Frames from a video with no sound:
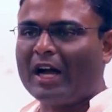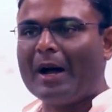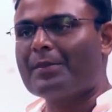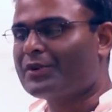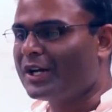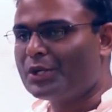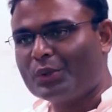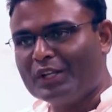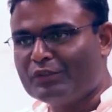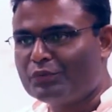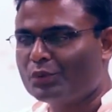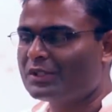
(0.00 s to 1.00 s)
I'm trying to
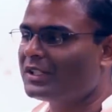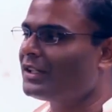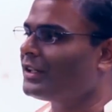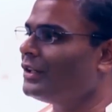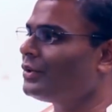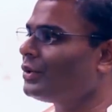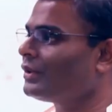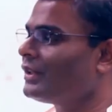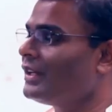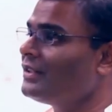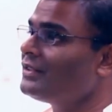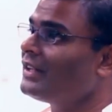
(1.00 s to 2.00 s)
influence and control
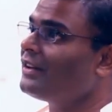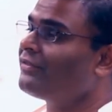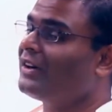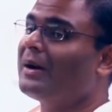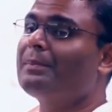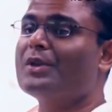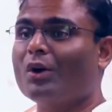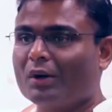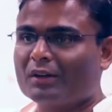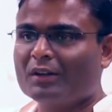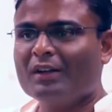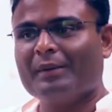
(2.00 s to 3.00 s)
things that are far
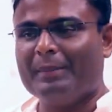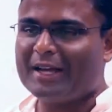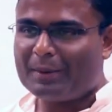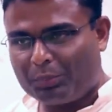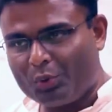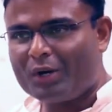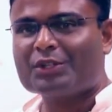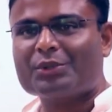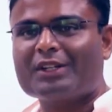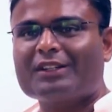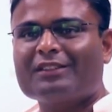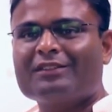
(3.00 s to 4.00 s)
beyond. Make a pull on
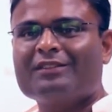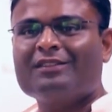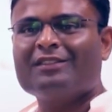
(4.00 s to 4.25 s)
insurance.